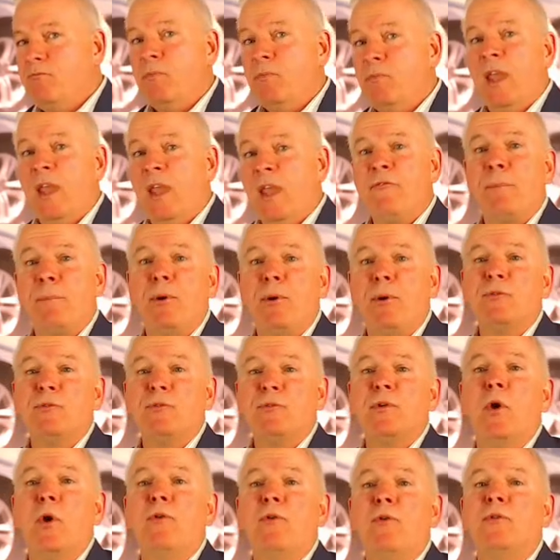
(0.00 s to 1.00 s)
If a
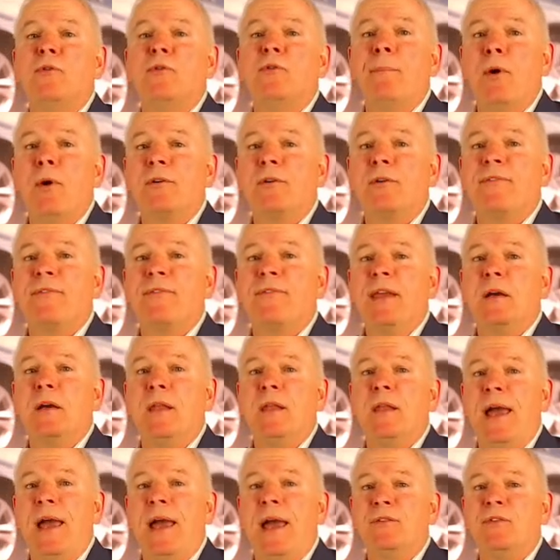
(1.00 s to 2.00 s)
person holds a motor vehicle
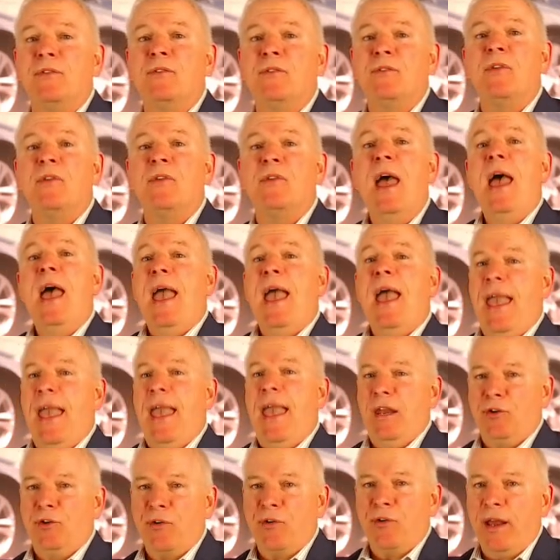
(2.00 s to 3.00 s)
license
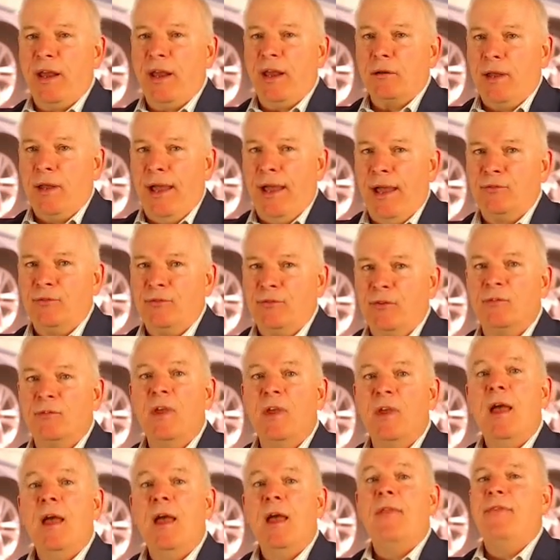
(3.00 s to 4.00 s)
and a trailer license,
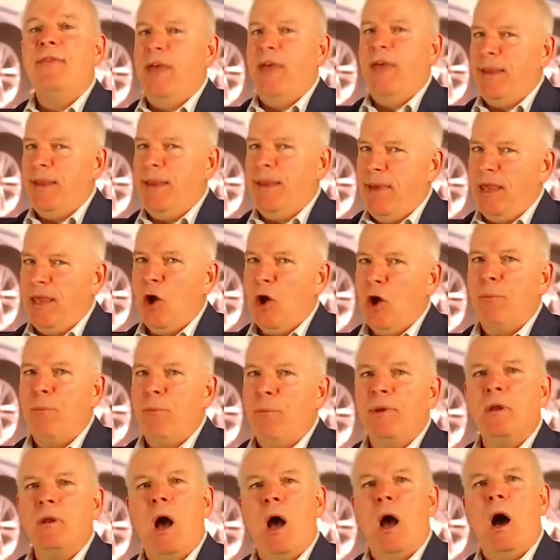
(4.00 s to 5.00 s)
they may
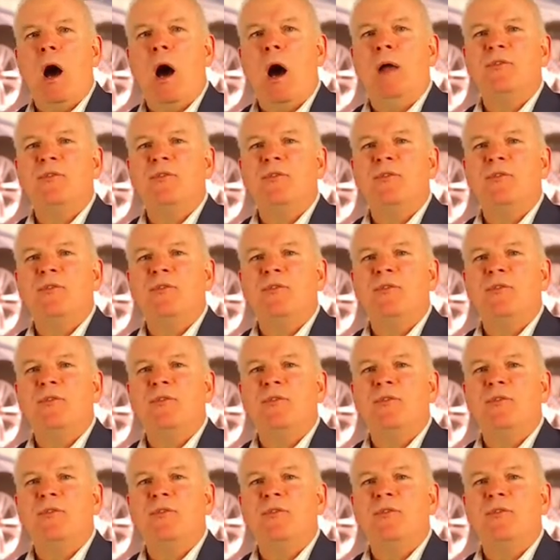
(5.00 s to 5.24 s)
open on